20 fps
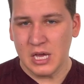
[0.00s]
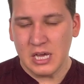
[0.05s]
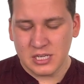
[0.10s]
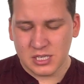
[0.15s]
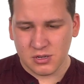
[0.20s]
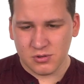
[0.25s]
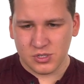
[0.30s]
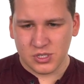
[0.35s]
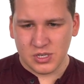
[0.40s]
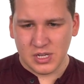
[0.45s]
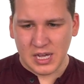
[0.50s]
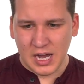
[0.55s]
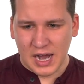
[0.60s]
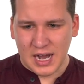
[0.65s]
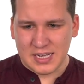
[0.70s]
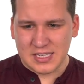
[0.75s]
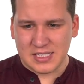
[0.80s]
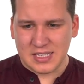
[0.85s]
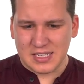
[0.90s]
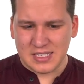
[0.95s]
So
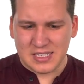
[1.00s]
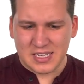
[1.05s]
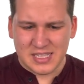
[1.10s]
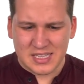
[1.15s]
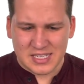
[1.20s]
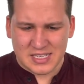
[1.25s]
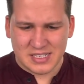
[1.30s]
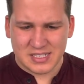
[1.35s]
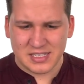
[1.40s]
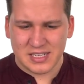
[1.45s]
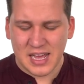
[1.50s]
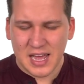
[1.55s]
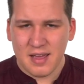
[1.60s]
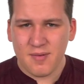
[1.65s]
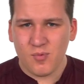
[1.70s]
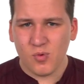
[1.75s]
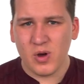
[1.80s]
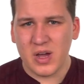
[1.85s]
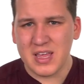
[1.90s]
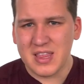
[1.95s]
God says, in the
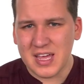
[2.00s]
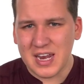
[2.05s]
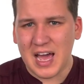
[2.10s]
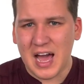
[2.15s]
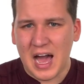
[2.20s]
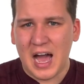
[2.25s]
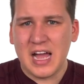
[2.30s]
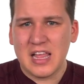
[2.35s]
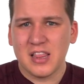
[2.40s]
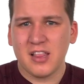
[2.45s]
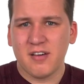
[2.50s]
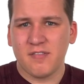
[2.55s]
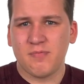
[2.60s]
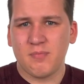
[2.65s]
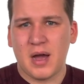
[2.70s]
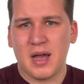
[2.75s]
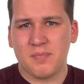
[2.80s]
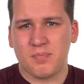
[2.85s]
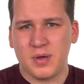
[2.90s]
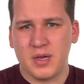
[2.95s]
same way that I love
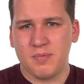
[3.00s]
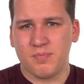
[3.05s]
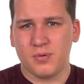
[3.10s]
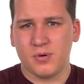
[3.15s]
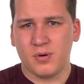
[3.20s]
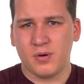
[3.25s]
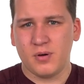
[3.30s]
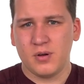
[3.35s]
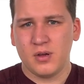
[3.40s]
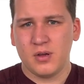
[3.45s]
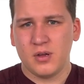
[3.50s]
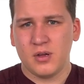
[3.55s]
my people,